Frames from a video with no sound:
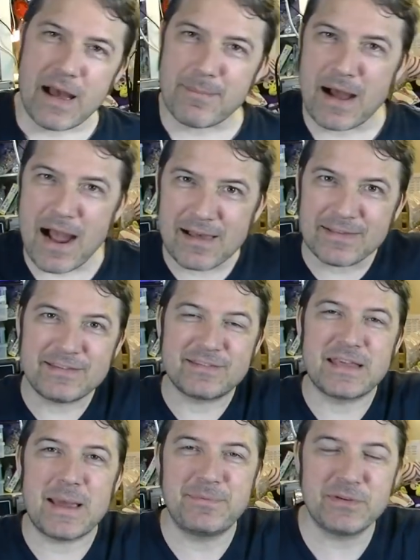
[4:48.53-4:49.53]
I'm highly
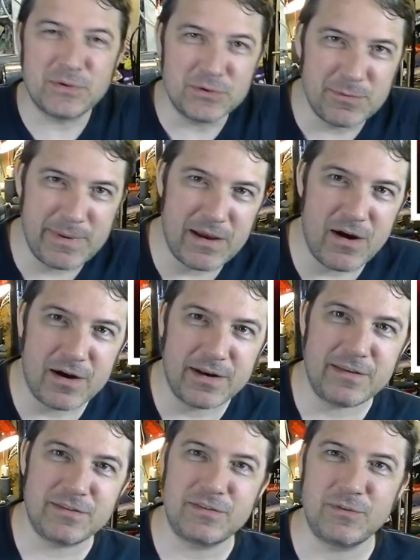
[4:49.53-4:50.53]
skeptical, to be
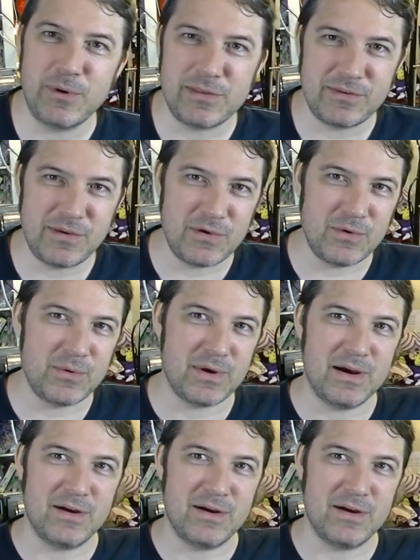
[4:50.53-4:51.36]
honest with you,